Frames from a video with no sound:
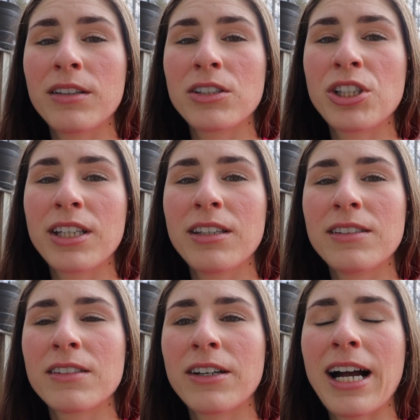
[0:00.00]
the
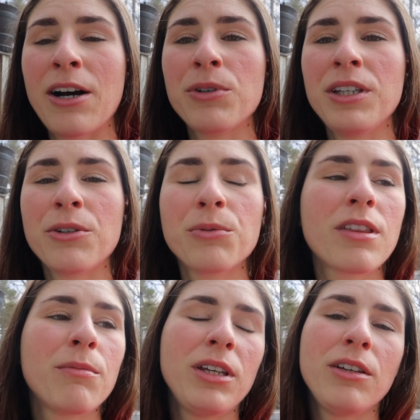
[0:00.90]
chickens are out here
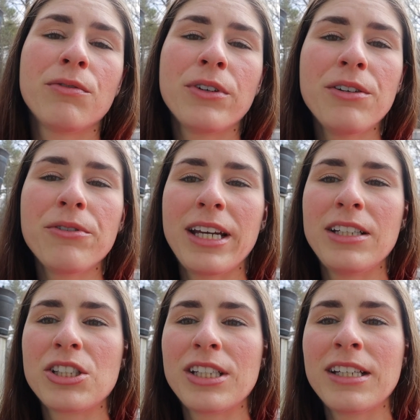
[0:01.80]
with me free
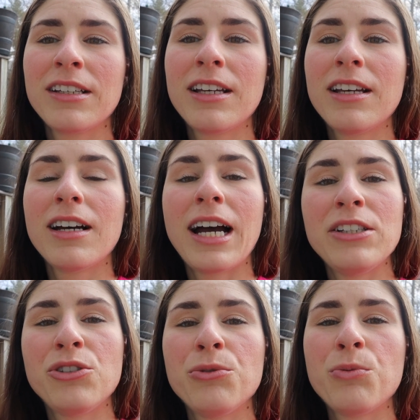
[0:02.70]
ranging,
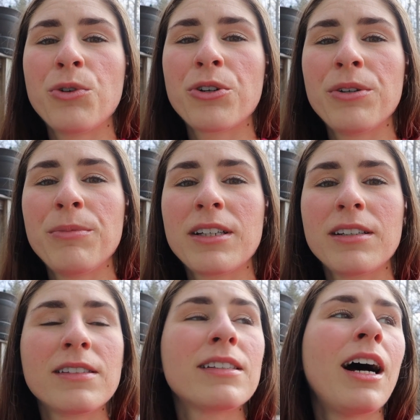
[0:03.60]
I do worry
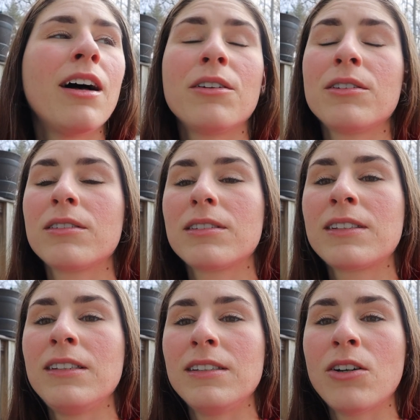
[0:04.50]
because I'll see